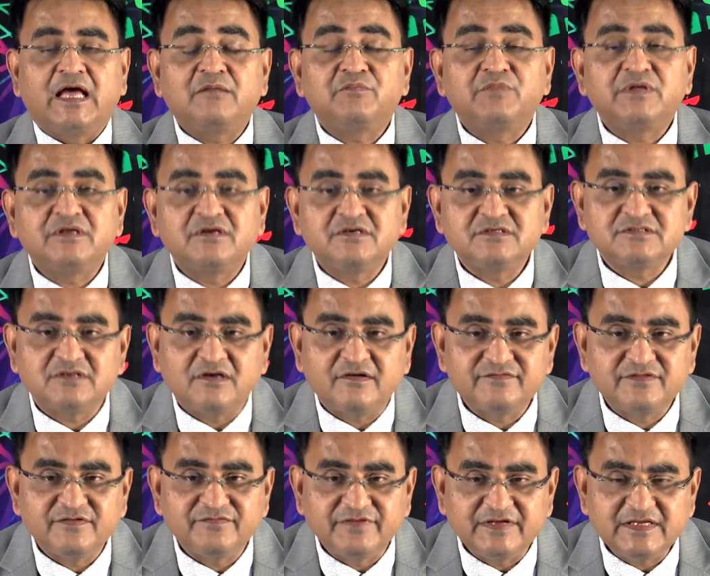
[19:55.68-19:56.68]
and because
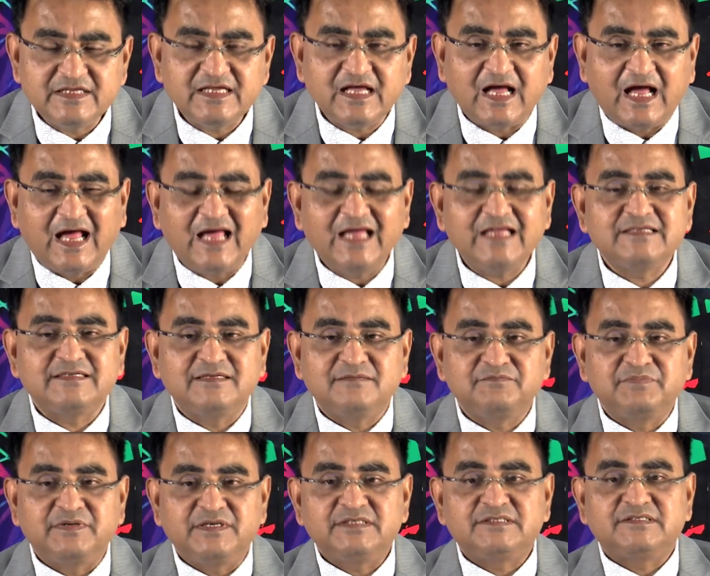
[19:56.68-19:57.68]
of the very high
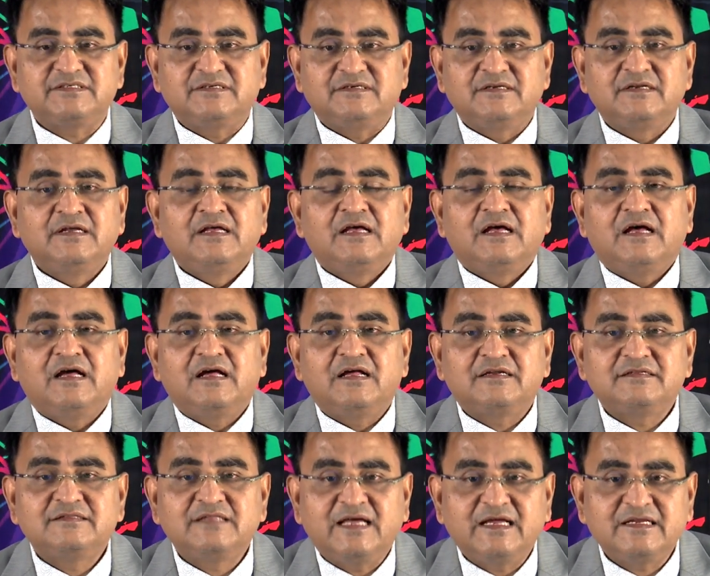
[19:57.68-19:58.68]
temperature
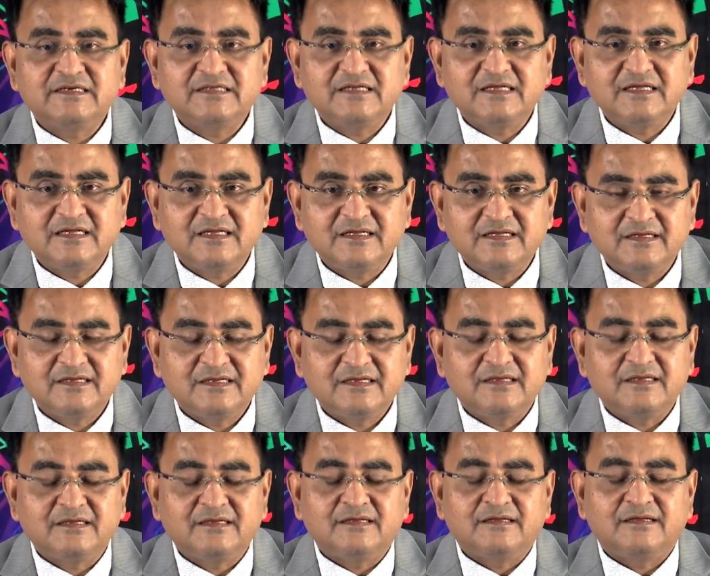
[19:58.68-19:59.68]
uh, that uh,
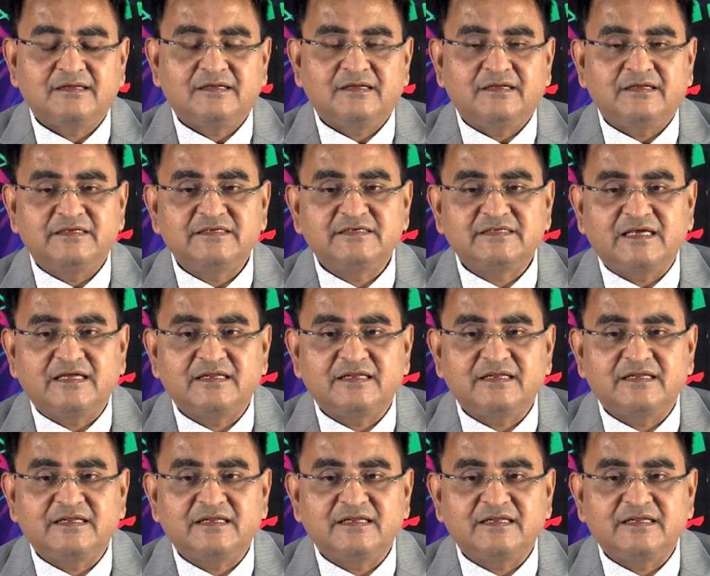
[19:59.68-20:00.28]
uh, it